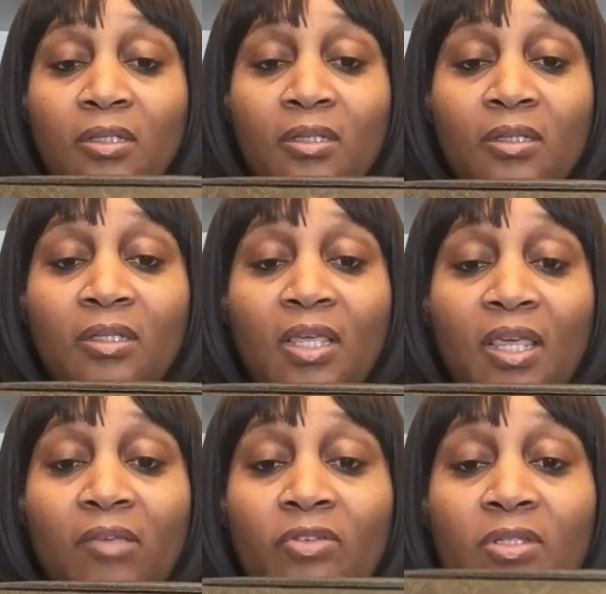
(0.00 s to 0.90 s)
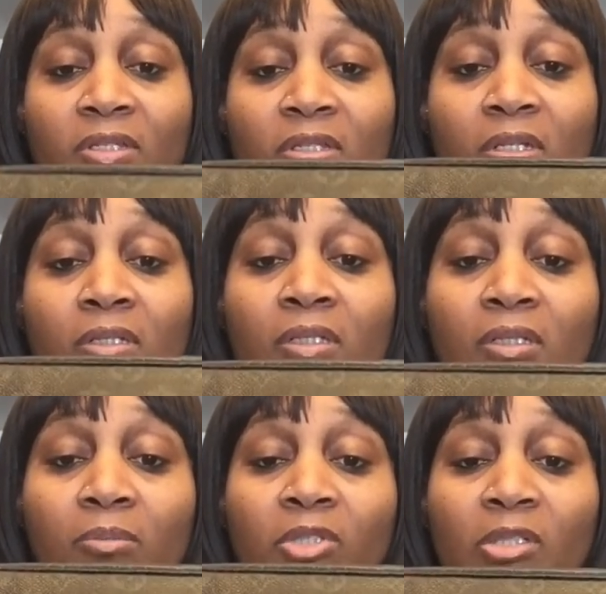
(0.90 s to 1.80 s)
The canvas is a little
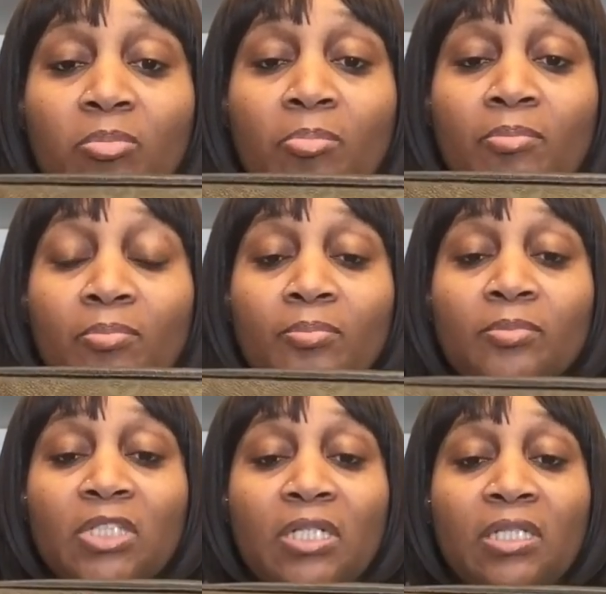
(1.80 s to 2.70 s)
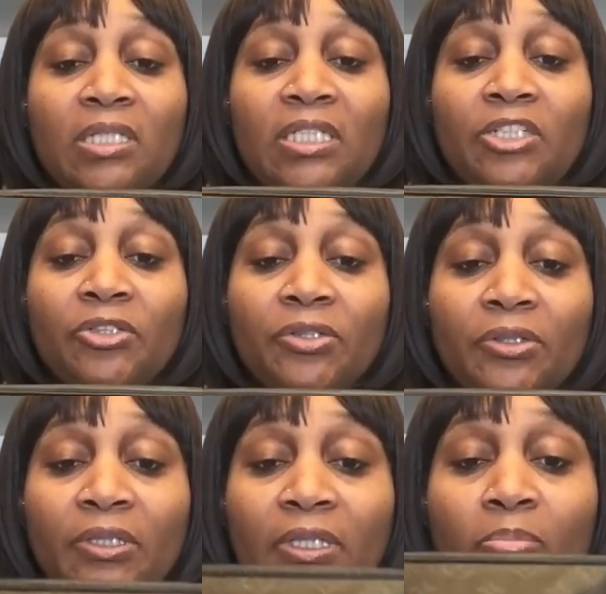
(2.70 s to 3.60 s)
bit cleaner,
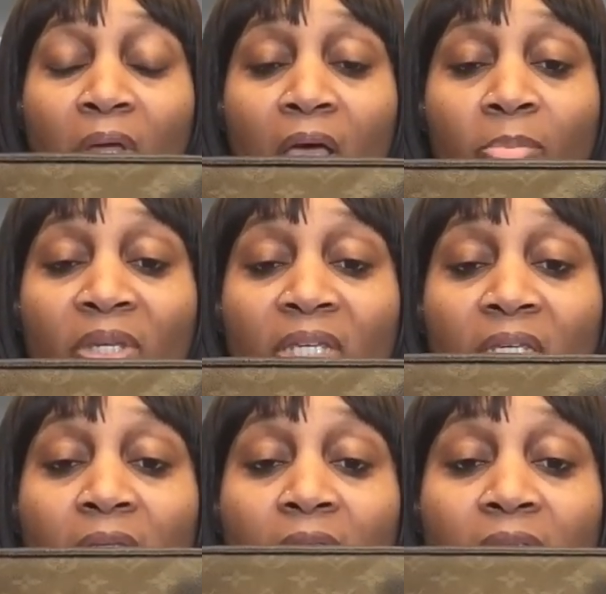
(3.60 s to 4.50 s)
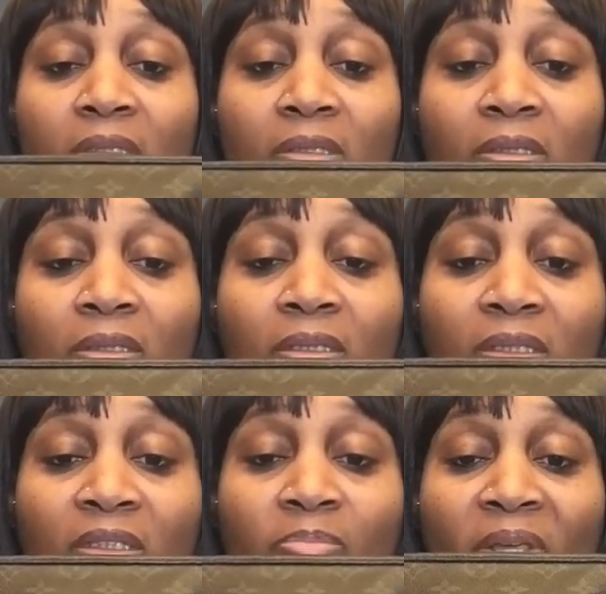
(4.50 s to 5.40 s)
popping,
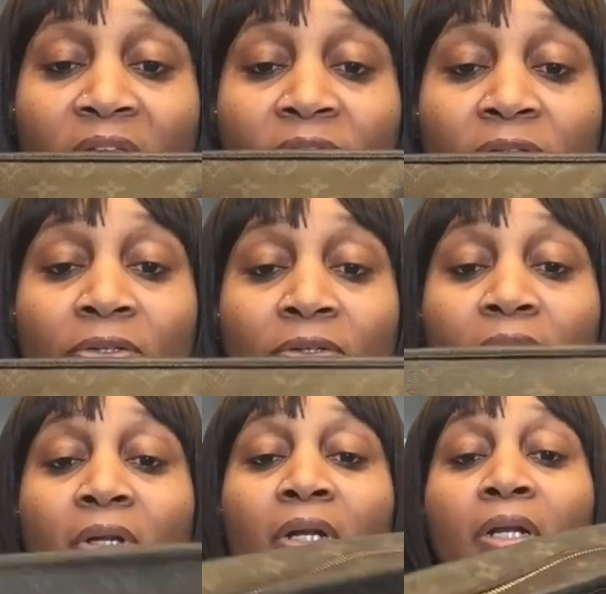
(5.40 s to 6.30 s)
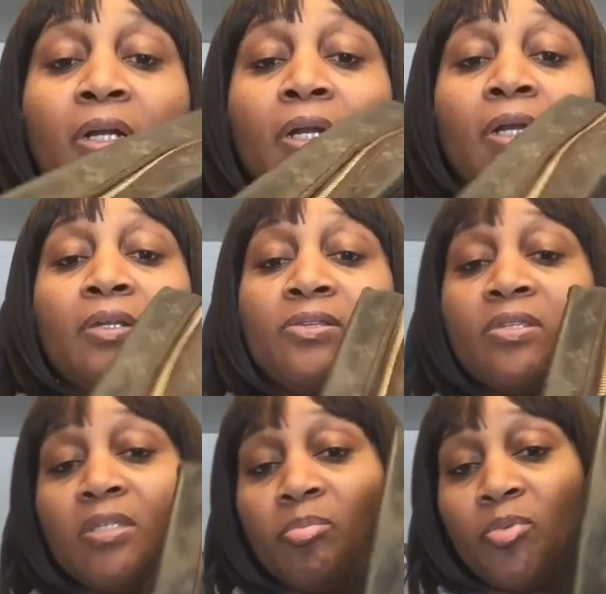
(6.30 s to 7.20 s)
looks better.
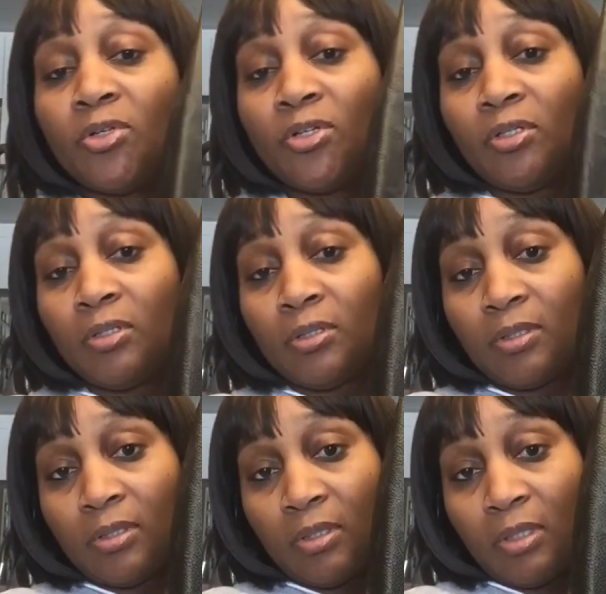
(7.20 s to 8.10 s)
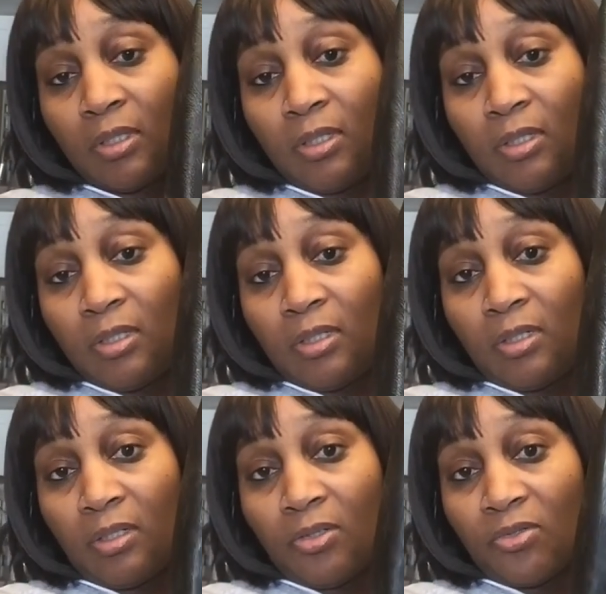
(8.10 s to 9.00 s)
zipper
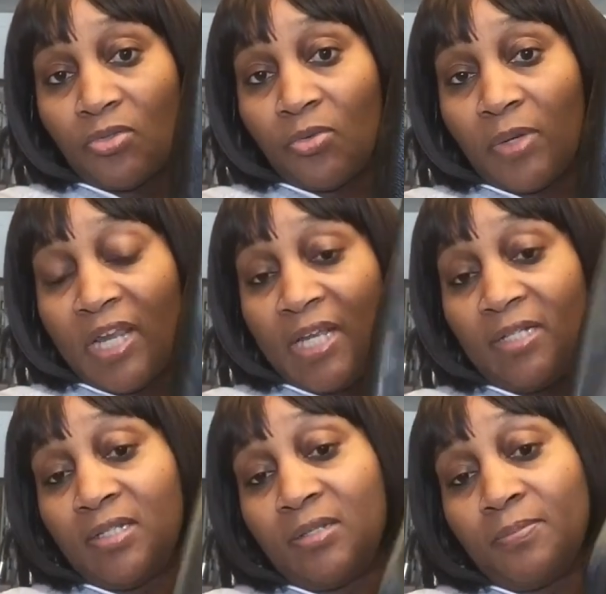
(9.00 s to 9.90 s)
looks great.